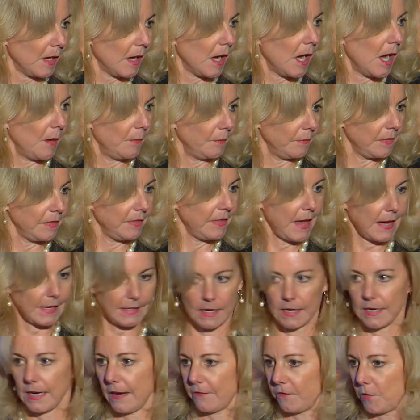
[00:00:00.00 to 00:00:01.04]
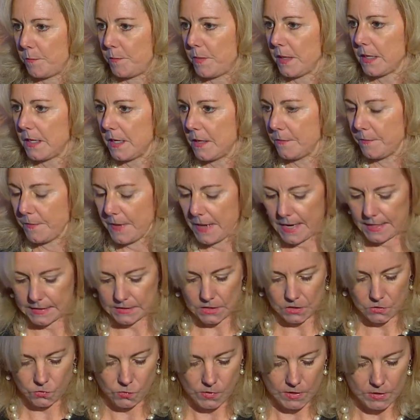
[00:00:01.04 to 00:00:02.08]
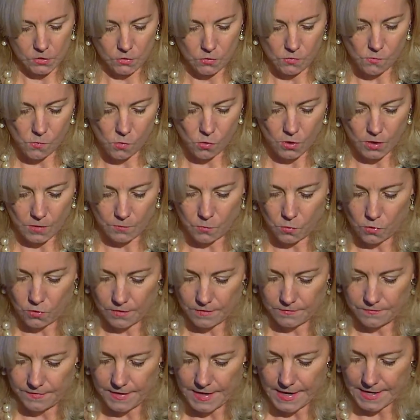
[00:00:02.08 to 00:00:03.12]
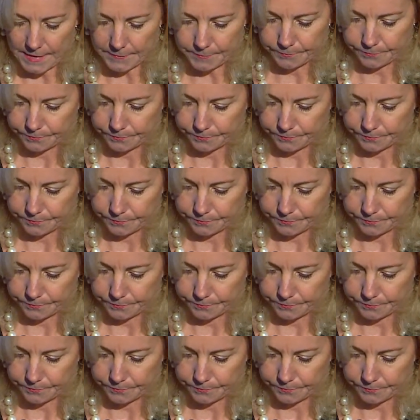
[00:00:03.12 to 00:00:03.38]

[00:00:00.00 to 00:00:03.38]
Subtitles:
That can have a big impact as we do more and more of that.